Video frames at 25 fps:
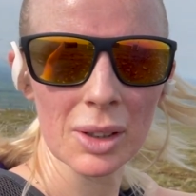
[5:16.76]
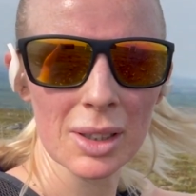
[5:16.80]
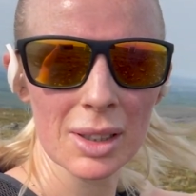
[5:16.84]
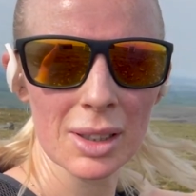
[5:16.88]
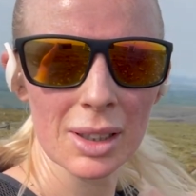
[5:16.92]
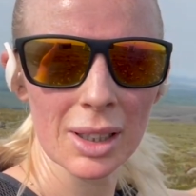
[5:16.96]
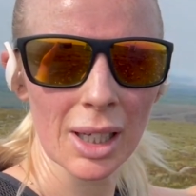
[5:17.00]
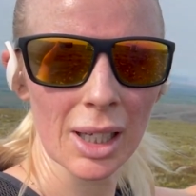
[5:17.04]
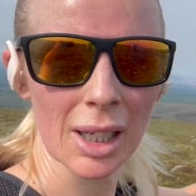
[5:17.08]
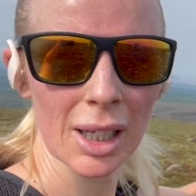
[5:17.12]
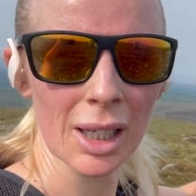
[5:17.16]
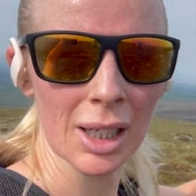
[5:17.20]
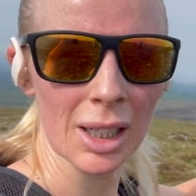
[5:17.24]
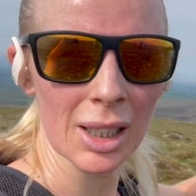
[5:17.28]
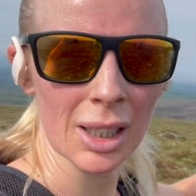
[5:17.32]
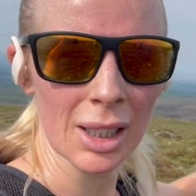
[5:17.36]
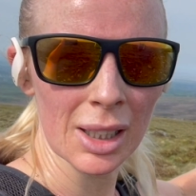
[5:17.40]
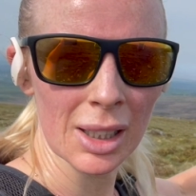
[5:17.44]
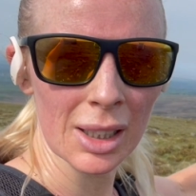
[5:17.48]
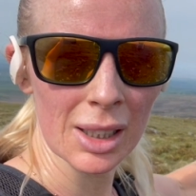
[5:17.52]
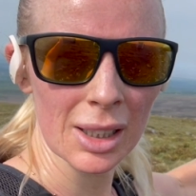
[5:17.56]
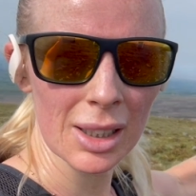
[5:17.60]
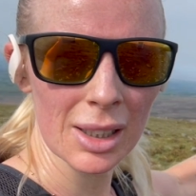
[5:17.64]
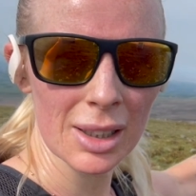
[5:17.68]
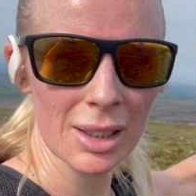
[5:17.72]
see
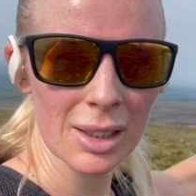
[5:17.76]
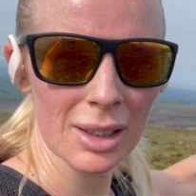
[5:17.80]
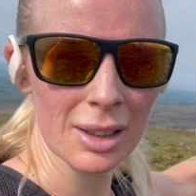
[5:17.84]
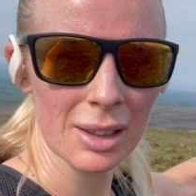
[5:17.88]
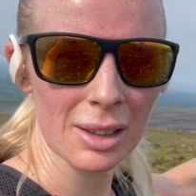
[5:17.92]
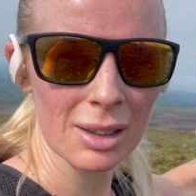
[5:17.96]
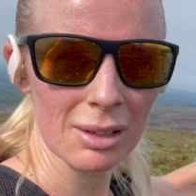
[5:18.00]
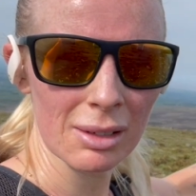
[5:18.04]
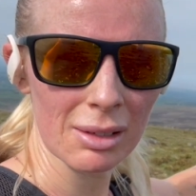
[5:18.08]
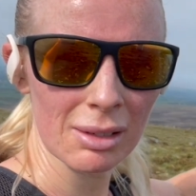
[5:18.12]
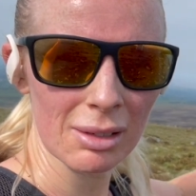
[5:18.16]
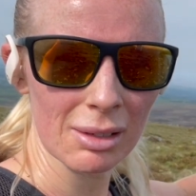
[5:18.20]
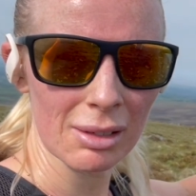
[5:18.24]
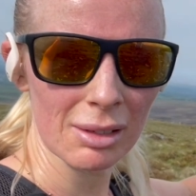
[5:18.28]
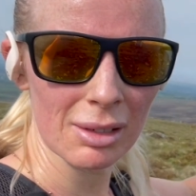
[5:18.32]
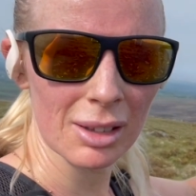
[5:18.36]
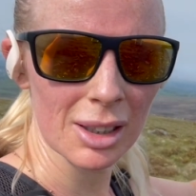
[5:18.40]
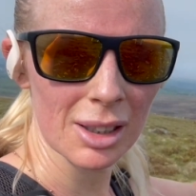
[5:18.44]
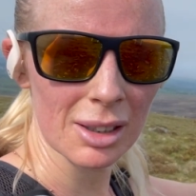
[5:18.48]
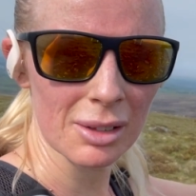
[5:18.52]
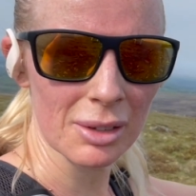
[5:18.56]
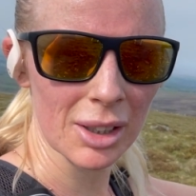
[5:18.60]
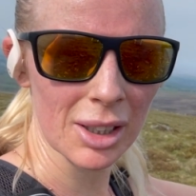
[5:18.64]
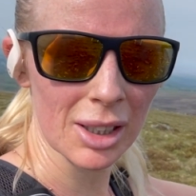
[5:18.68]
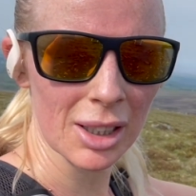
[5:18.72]
this
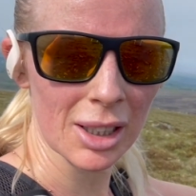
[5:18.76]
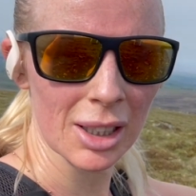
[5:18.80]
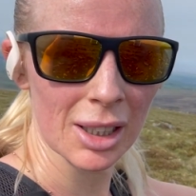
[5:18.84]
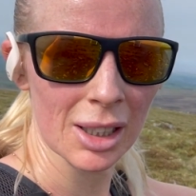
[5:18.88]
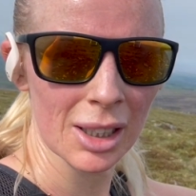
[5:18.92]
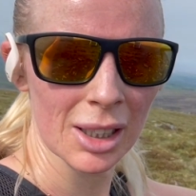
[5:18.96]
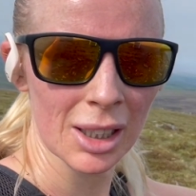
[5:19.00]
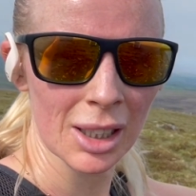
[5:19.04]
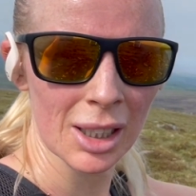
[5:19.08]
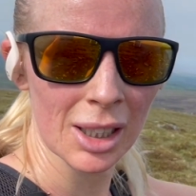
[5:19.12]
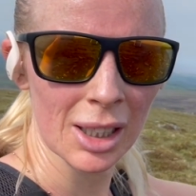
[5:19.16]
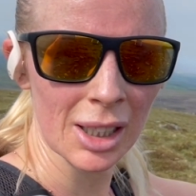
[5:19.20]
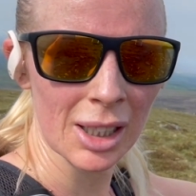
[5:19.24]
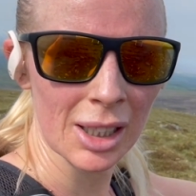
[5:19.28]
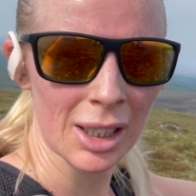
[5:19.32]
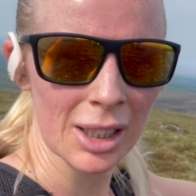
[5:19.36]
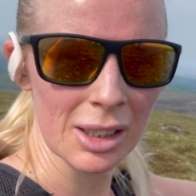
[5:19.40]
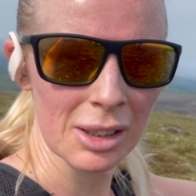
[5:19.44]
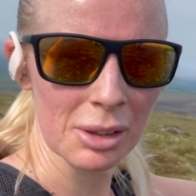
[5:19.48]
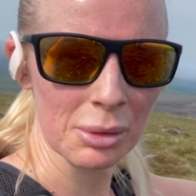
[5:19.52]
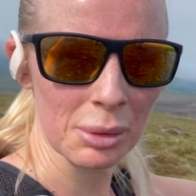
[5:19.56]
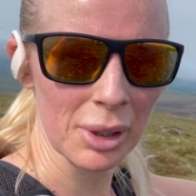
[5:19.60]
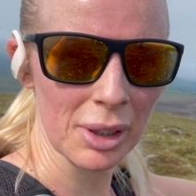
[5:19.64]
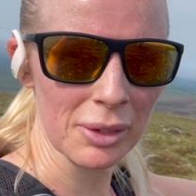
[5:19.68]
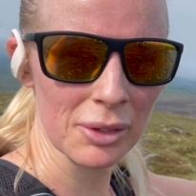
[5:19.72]
one is
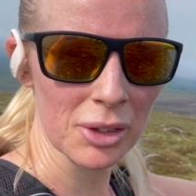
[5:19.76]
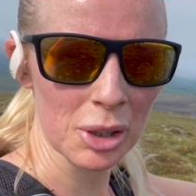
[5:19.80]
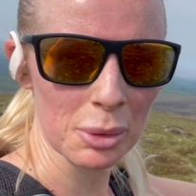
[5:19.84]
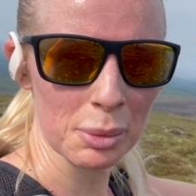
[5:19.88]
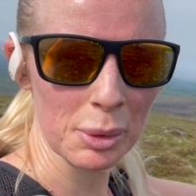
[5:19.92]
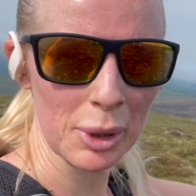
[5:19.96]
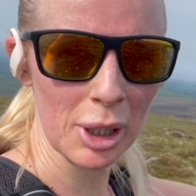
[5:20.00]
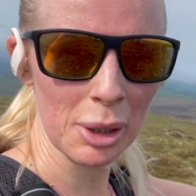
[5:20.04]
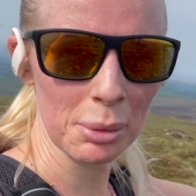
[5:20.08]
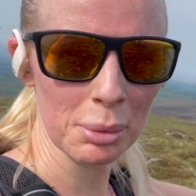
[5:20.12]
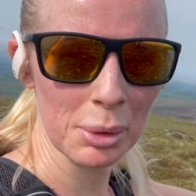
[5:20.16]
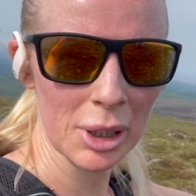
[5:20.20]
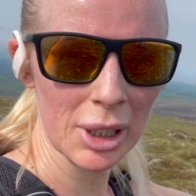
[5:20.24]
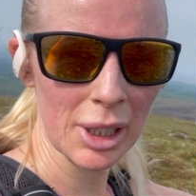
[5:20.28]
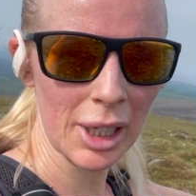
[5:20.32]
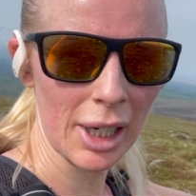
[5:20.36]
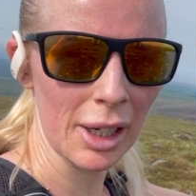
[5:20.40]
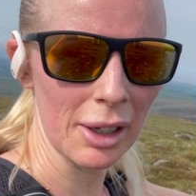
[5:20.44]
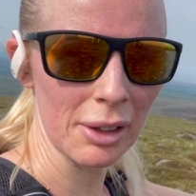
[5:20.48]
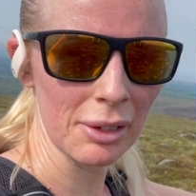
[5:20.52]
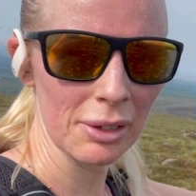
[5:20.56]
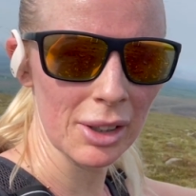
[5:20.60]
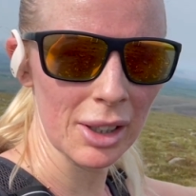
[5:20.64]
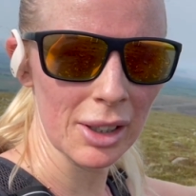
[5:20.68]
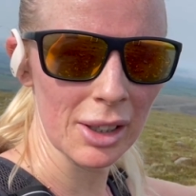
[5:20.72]
the one I've just been up and
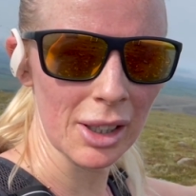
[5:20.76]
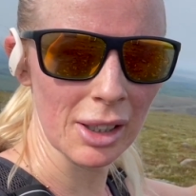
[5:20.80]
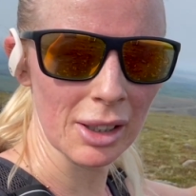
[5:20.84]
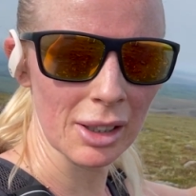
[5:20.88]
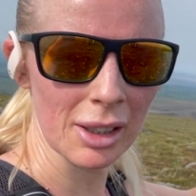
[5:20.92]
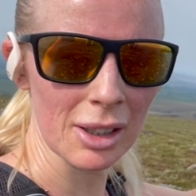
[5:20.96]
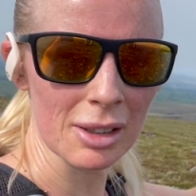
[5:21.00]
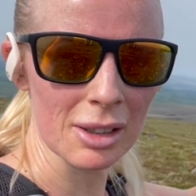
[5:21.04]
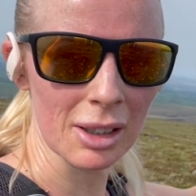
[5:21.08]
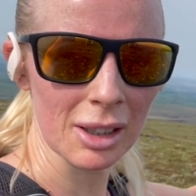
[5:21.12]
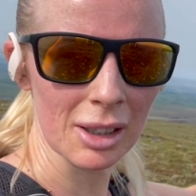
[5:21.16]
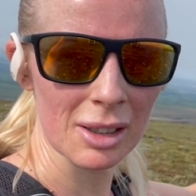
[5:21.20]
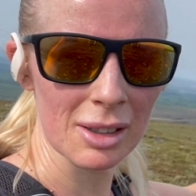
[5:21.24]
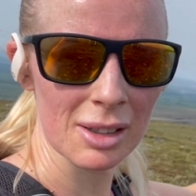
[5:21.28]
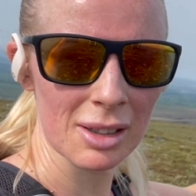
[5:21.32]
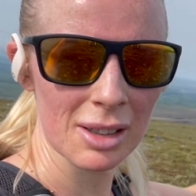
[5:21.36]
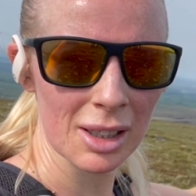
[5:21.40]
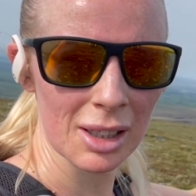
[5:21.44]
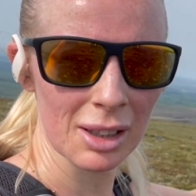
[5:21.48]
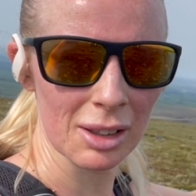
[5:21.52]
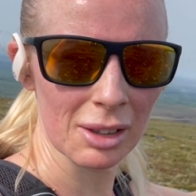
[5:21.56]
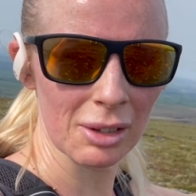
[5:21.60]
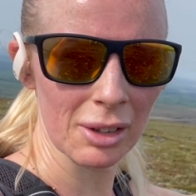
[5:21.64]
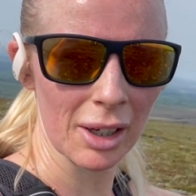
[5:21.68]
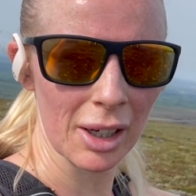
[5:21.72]
down, and then because I can see
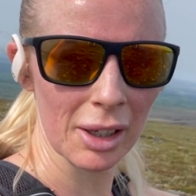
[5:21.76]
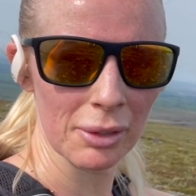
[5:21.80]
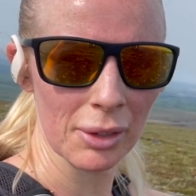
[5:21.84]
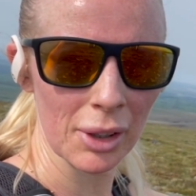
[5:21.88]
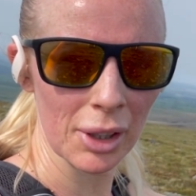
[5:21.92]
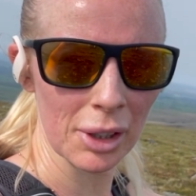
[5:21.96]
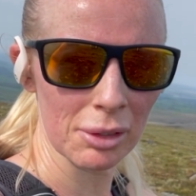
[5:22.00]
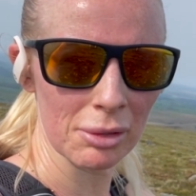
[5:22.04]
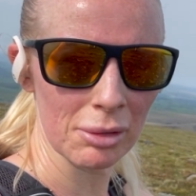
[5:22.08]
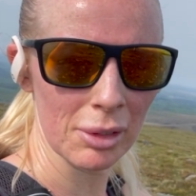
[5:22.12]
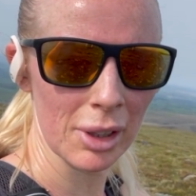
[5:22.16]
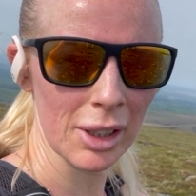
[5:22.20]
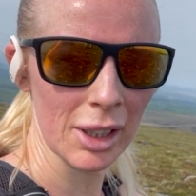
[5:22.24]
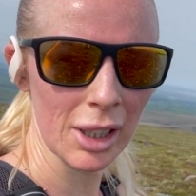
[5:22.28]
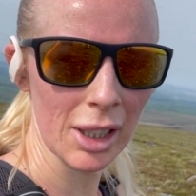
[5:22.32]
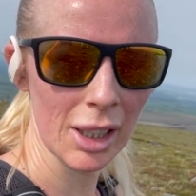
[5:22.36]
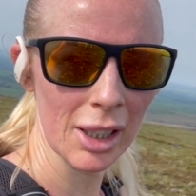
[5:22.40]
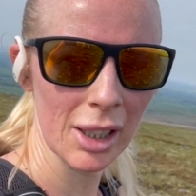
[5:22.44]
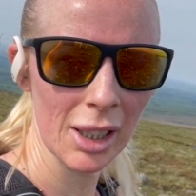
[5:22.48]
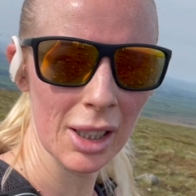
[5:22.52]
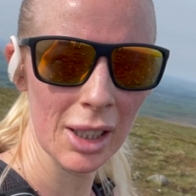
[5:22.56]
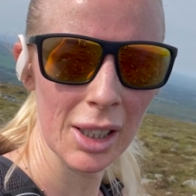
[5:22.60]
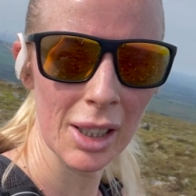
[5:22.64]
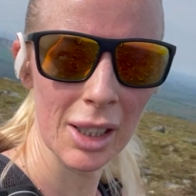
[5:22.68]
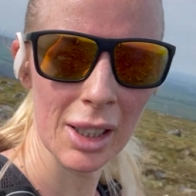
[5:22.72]
the grey road
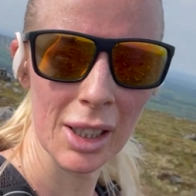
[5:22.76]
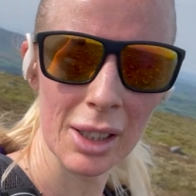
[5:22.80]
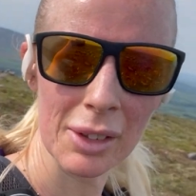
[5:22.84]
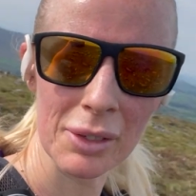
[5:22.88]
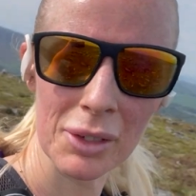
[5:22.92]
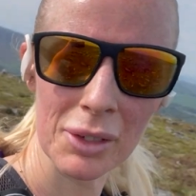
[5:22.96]
running, and then I've